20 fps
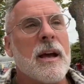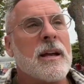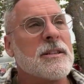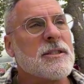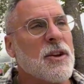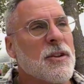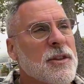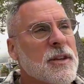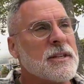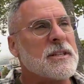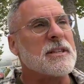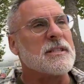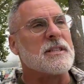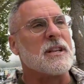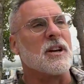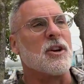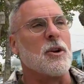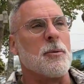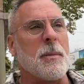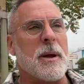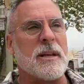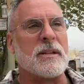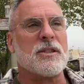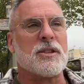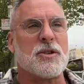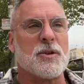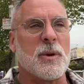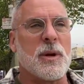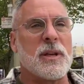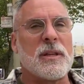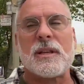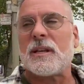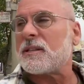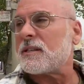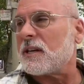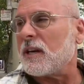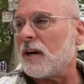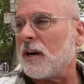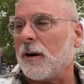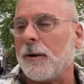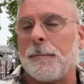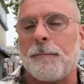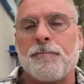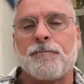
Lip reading: And so this is the little main street that's here.